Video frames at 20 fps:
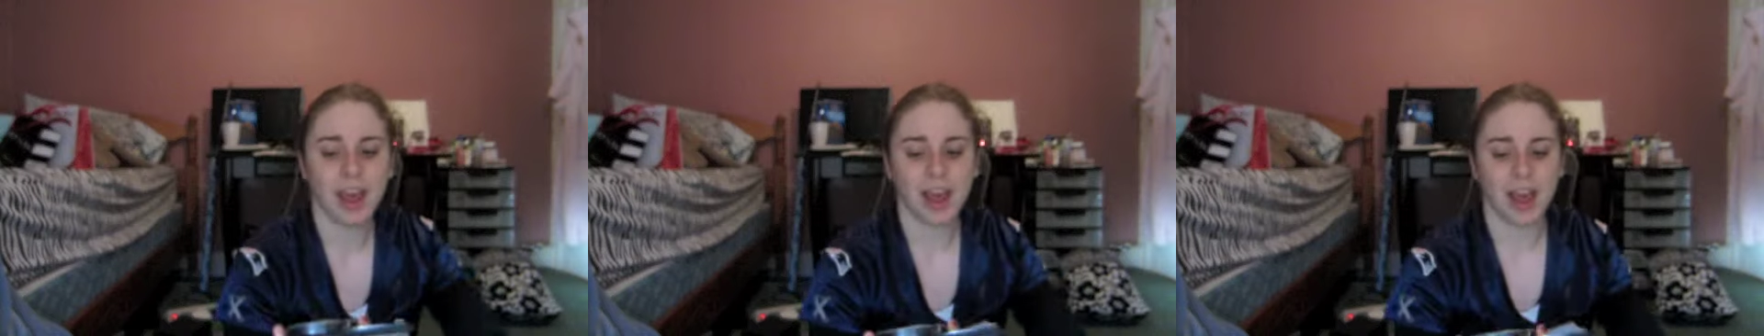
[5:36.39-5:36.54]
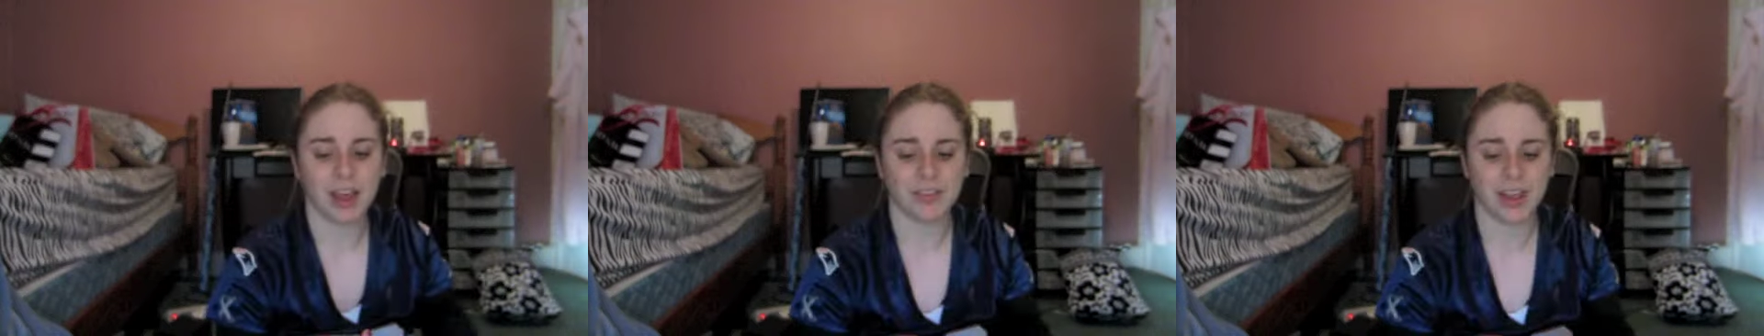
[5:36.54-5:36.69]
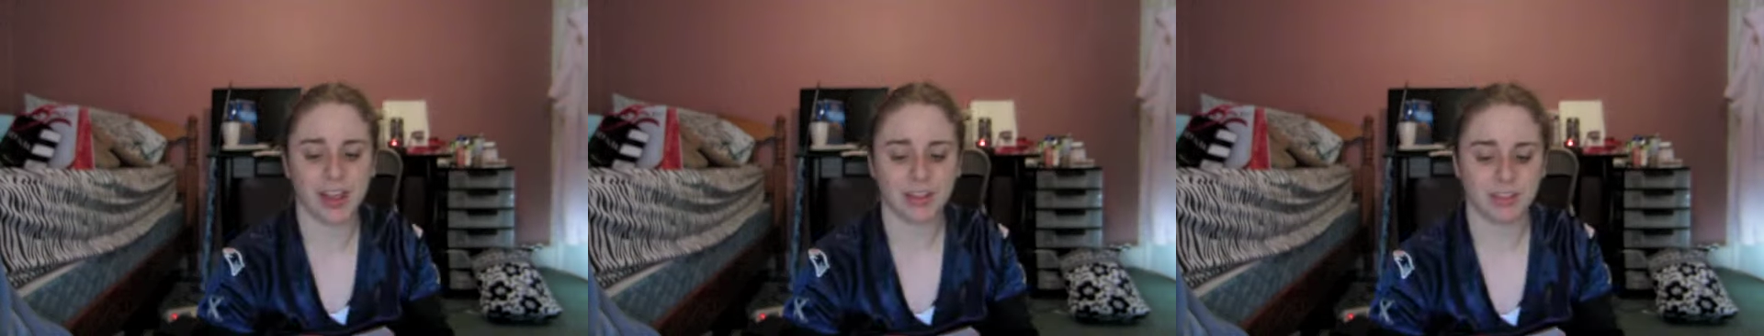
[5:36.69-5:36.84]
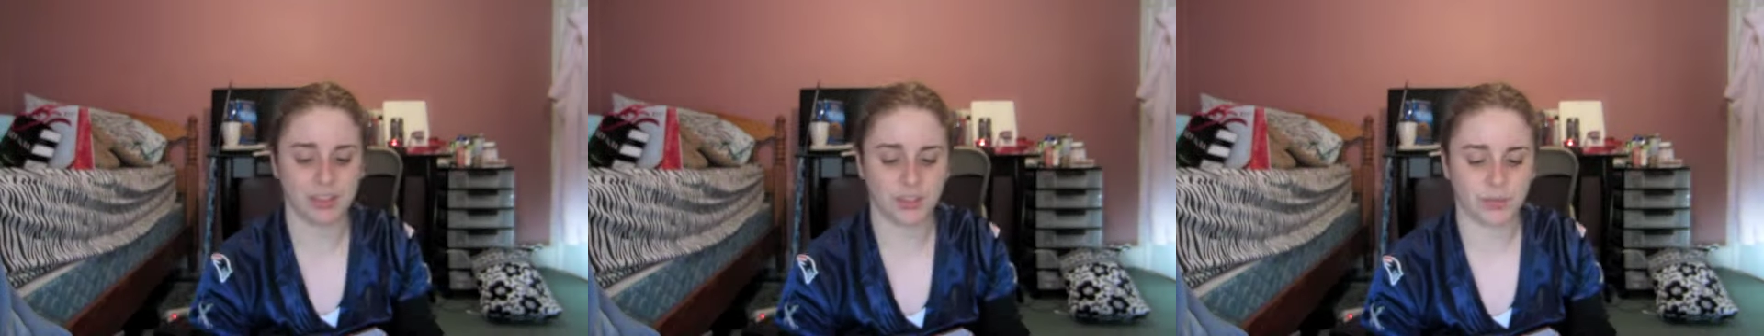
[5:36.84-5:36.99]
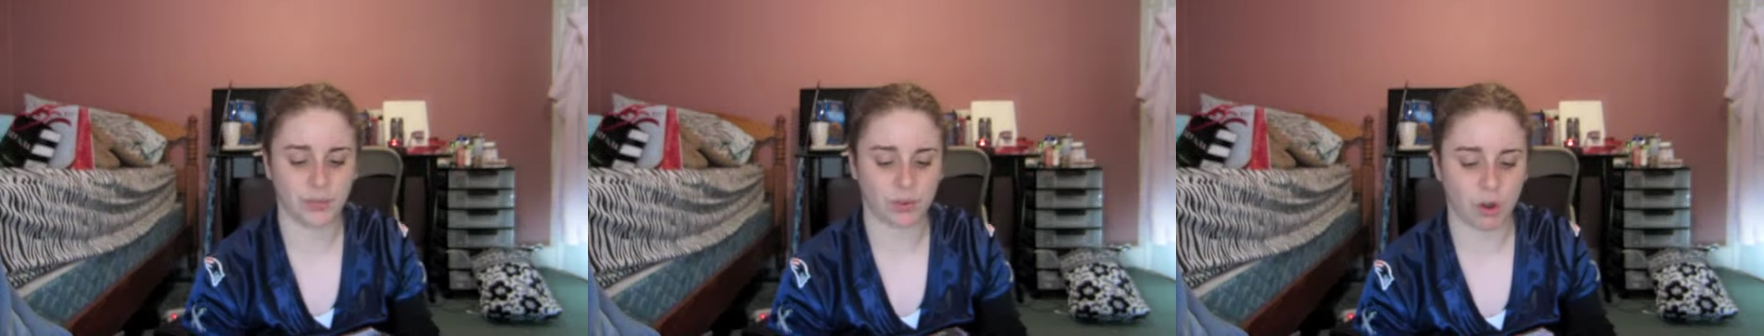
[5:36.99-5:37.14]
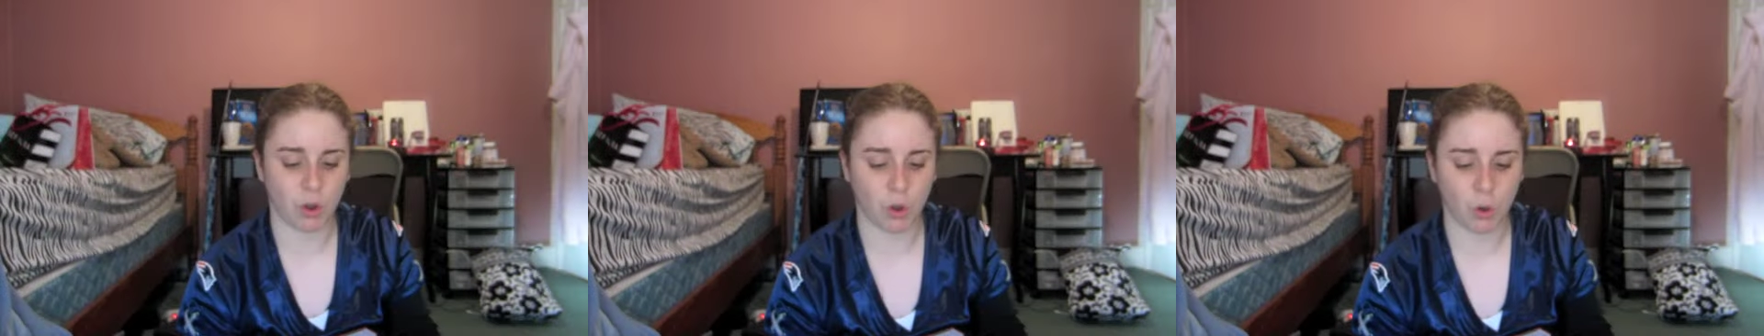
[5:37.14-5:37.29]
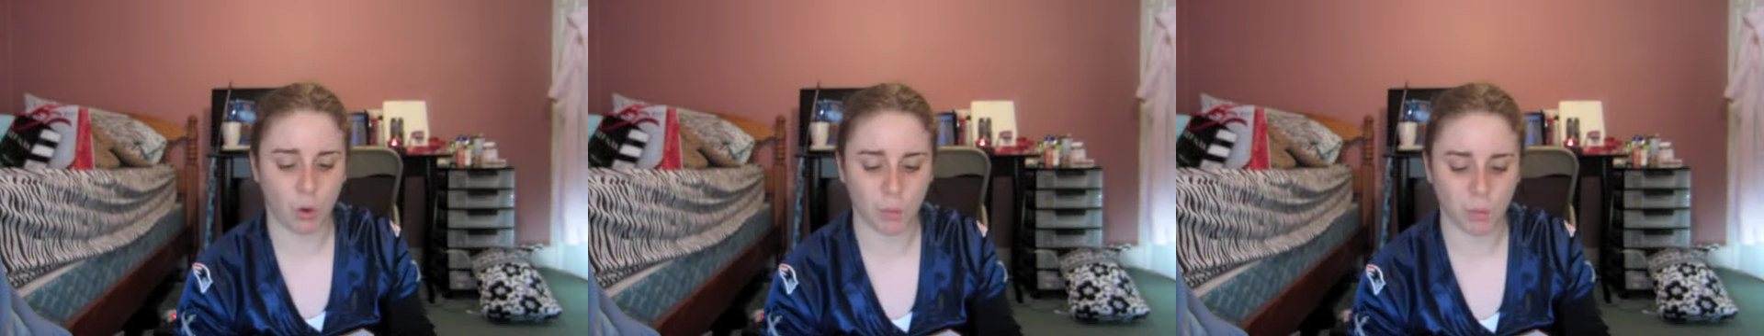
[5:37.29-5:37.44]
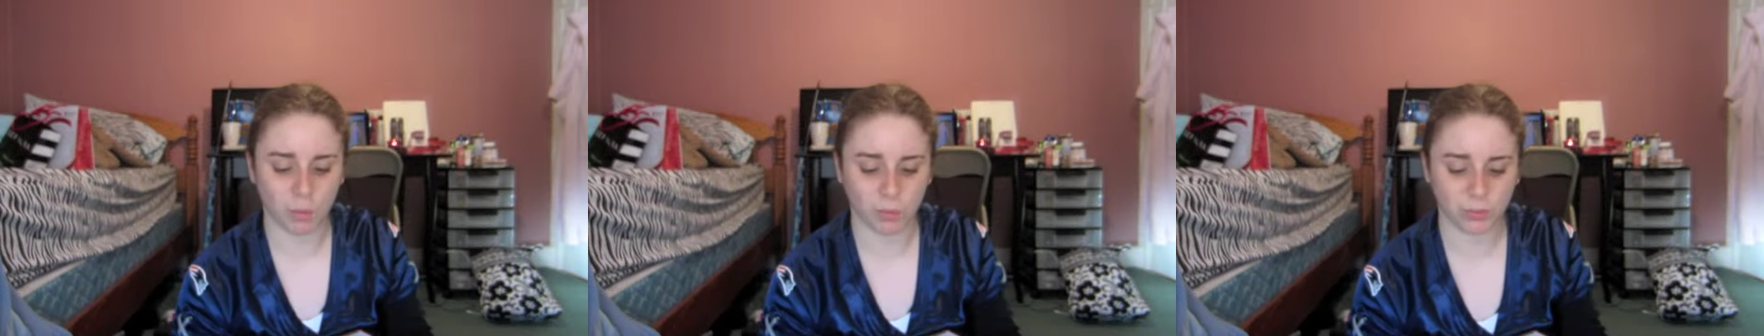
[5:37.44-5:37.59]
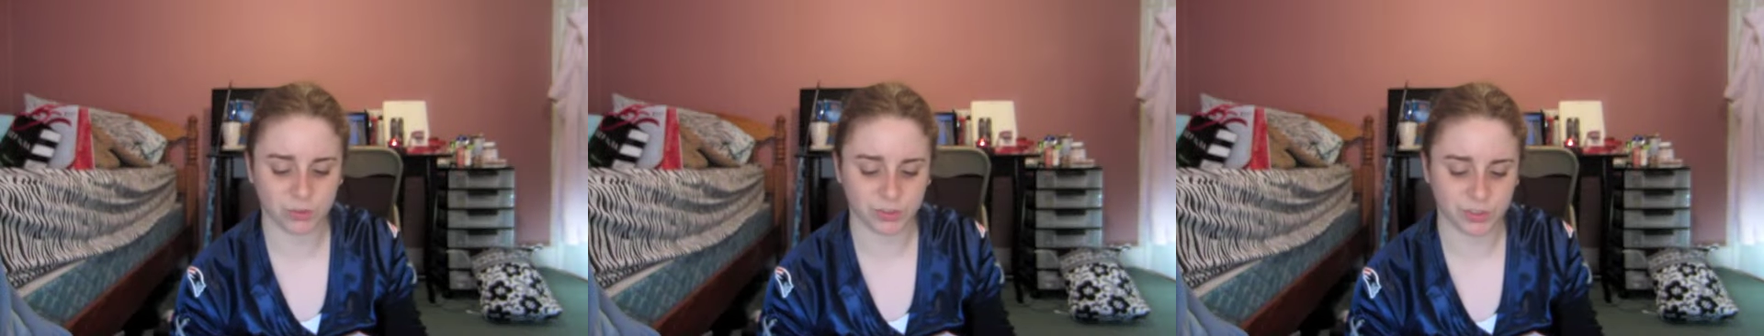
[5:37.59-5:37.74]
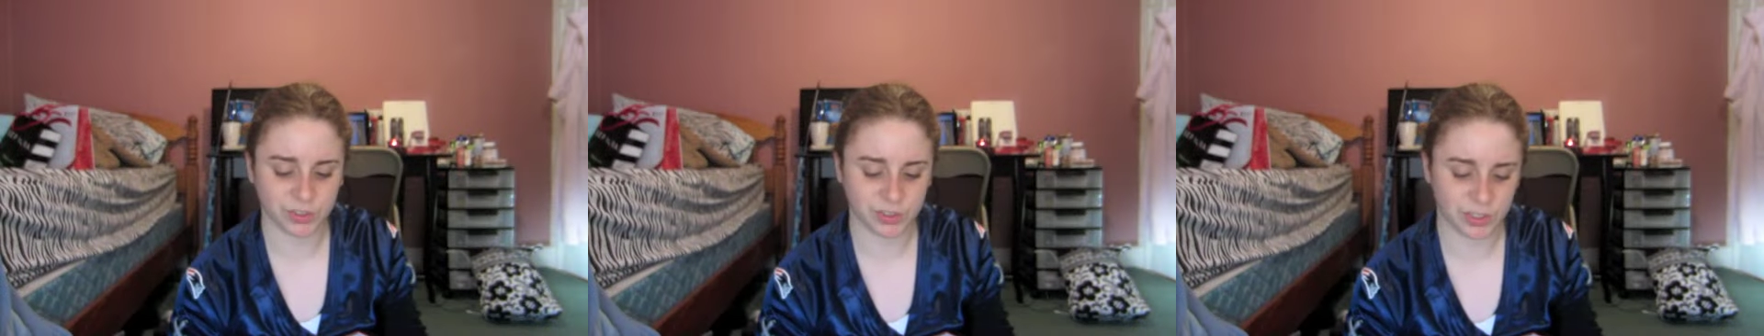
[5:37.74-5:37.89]
I've had this for
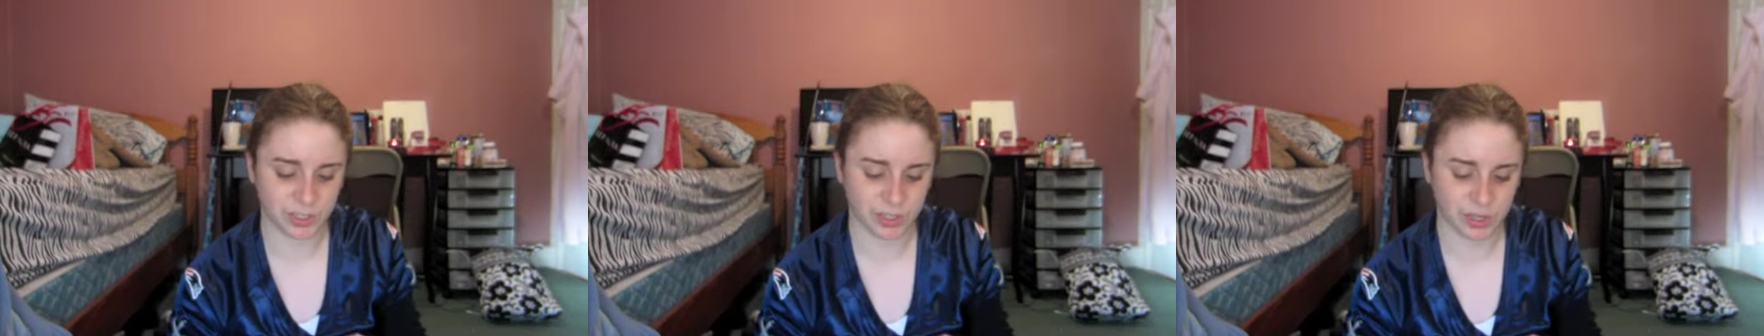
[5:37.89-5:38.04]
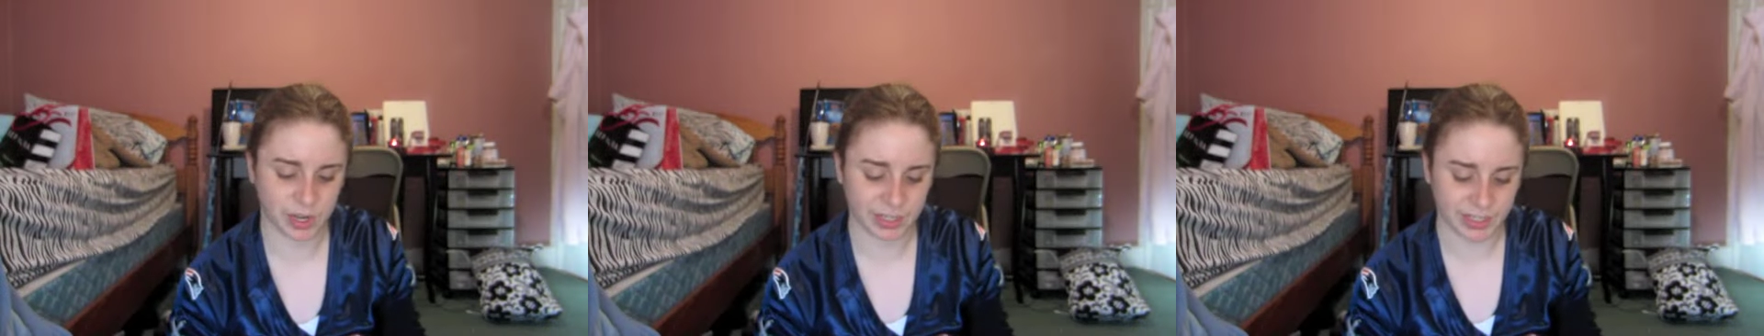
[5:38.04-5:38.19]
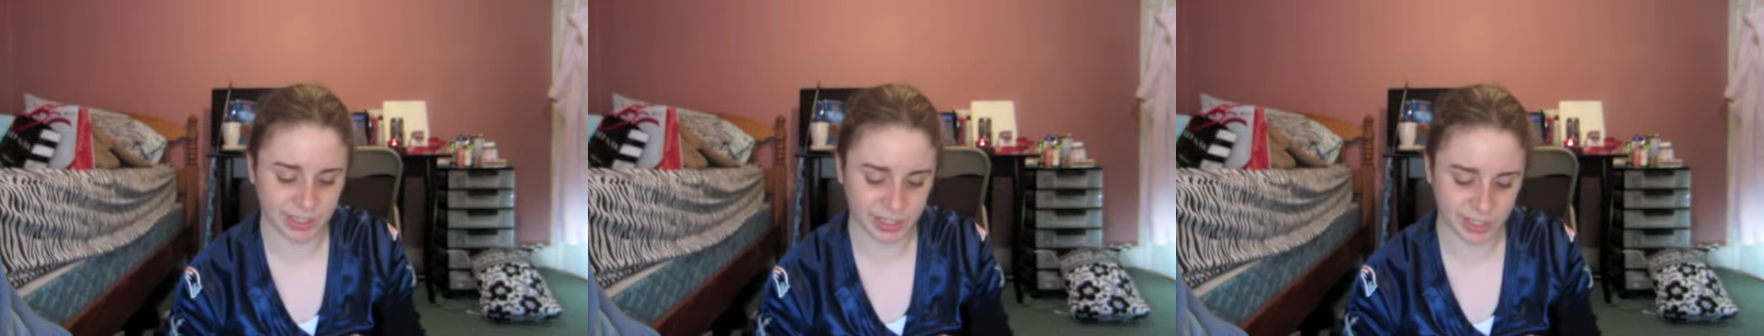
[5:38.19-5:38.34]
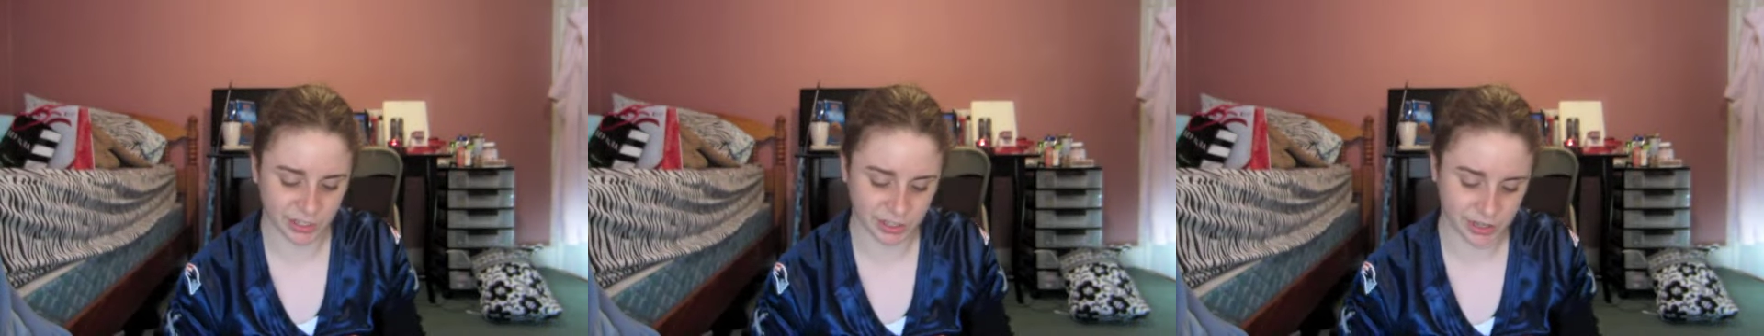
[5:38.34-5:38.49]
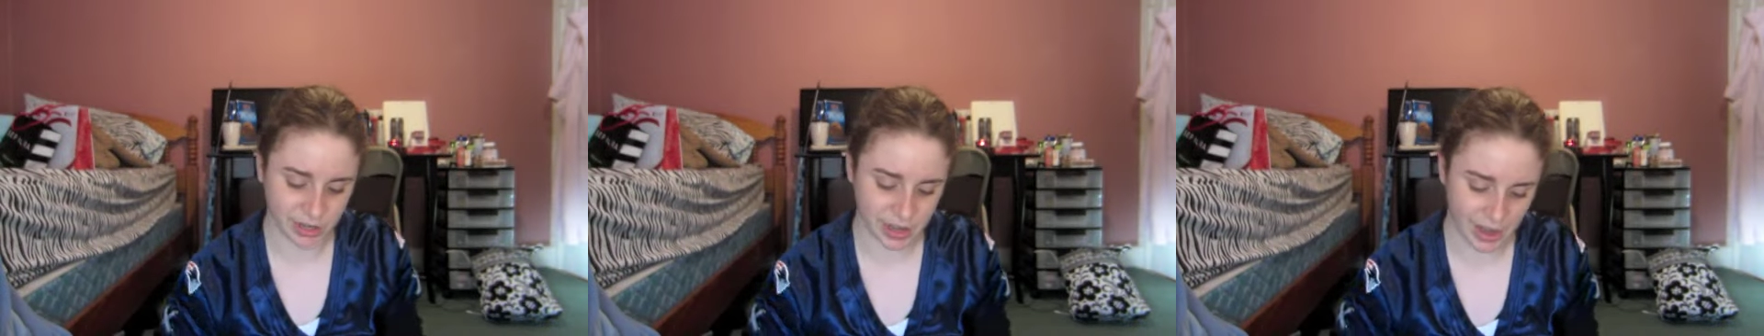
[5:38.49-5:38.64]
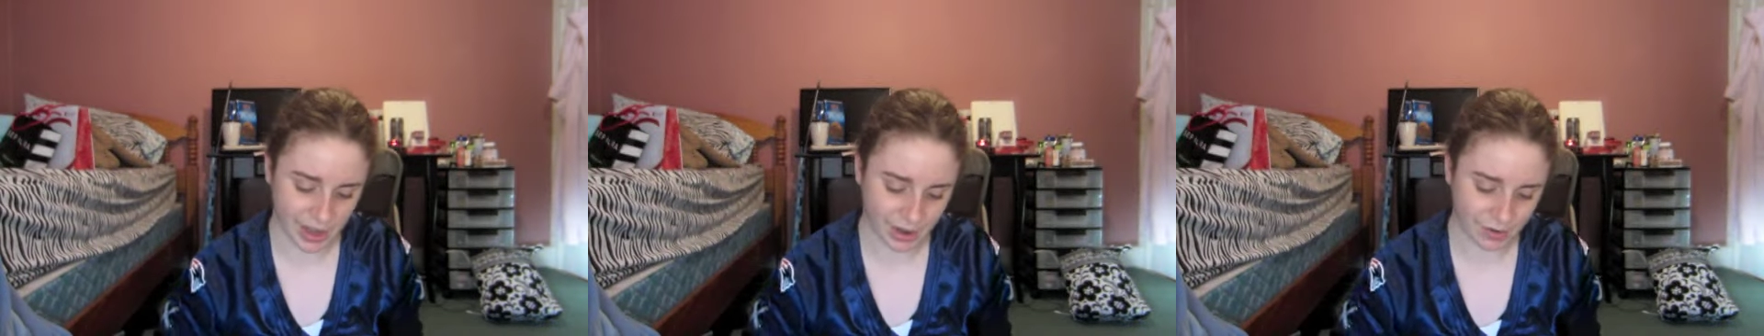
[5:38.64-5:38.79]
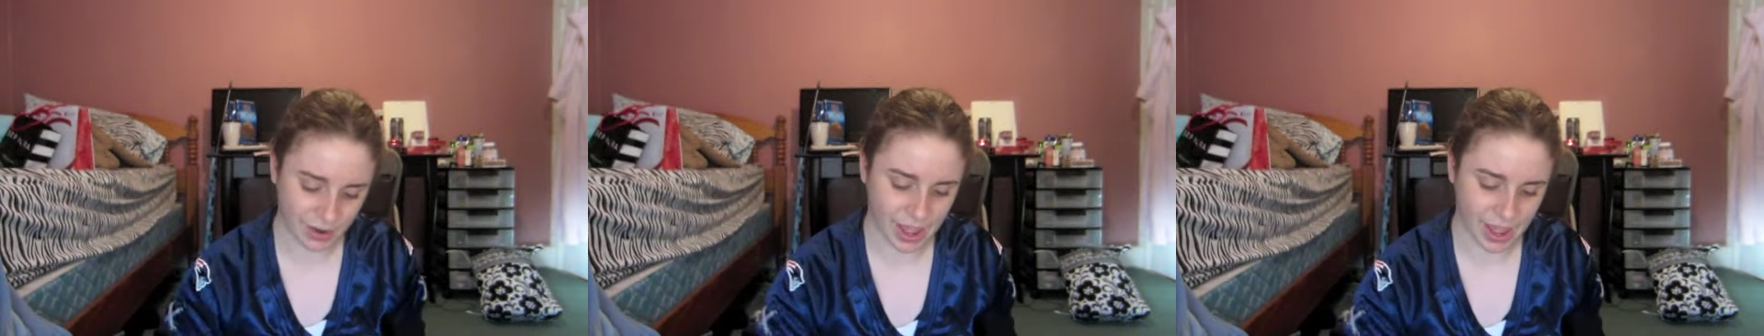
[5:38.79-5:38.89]
almost a year now,